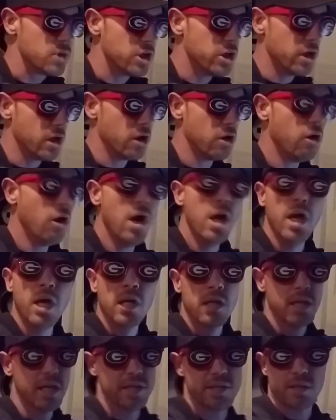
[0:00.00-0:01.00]
you know,
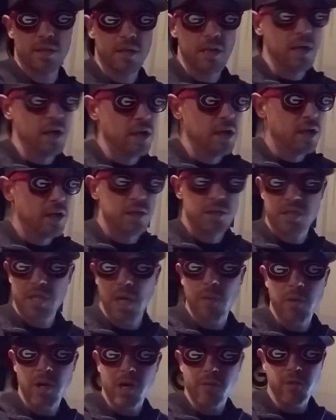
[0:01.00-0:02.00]
listen,
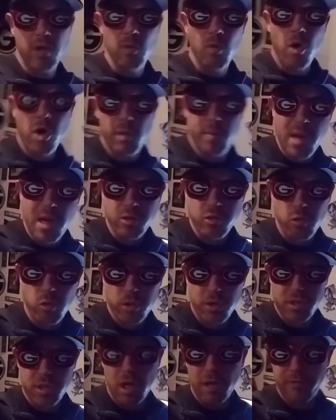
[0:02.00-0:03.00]
say whatever you want about
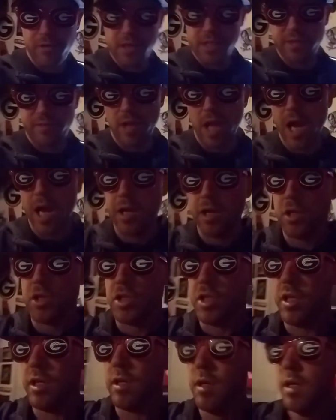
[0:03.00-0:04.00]
Georgia's offensive line
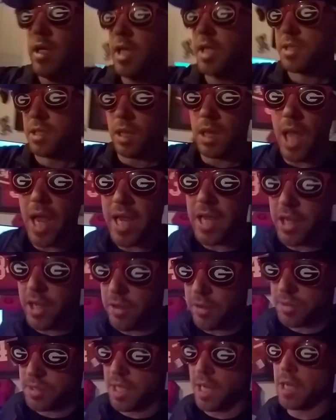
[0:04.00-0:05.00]
this year. It's light
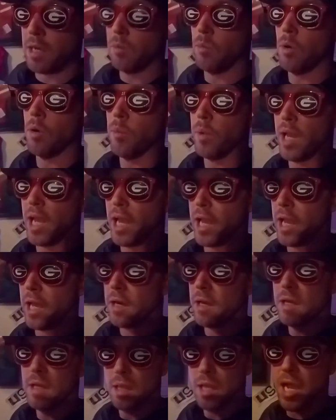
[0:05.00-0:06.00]
years ahead of what we
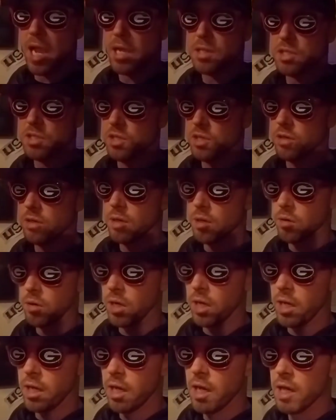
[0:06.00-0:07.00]
had last year,
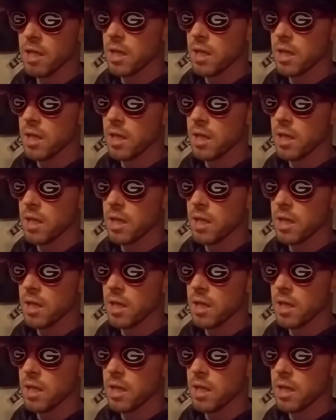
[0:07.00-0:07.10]
okay?